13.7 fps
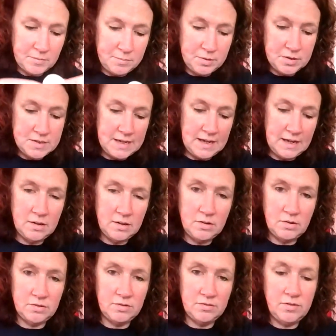put it
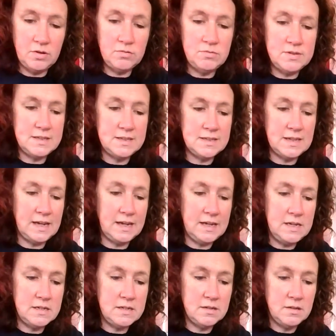on the folded
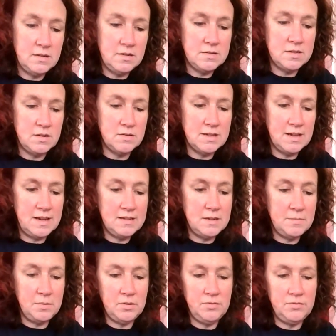side, so it's lined
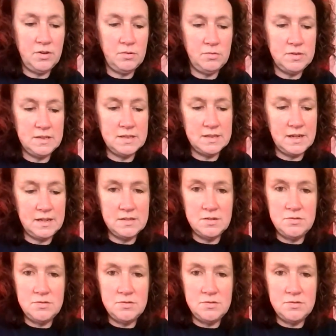up on the folded side.